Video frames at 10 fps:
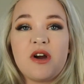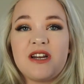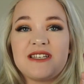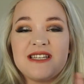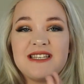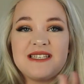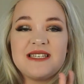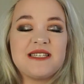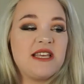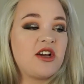product.
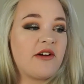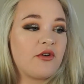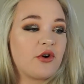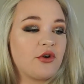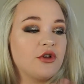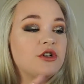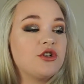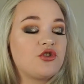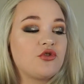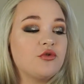This is the CoverGirl
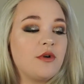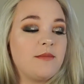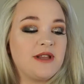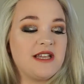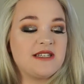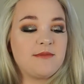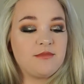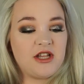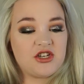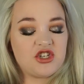True Blend
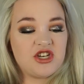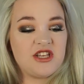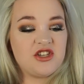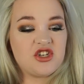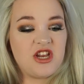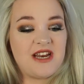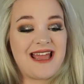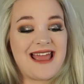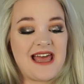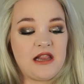Blush in the
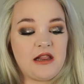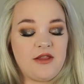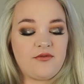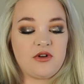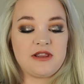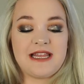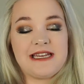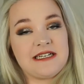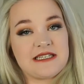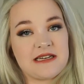shade L for
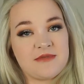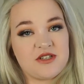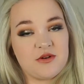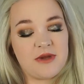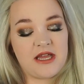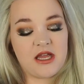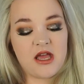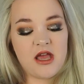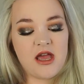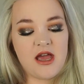light, I'm assuming.
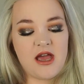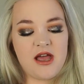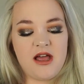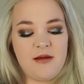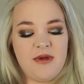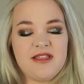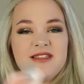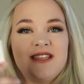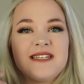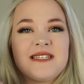
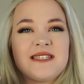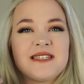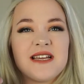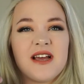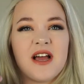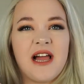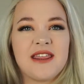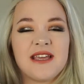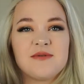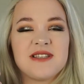This, I
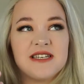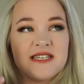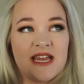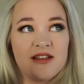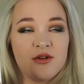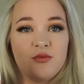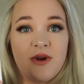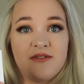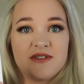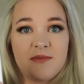think it was the Taylor
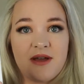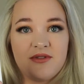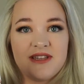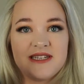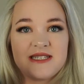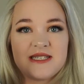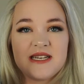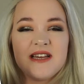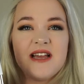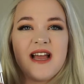raves about this.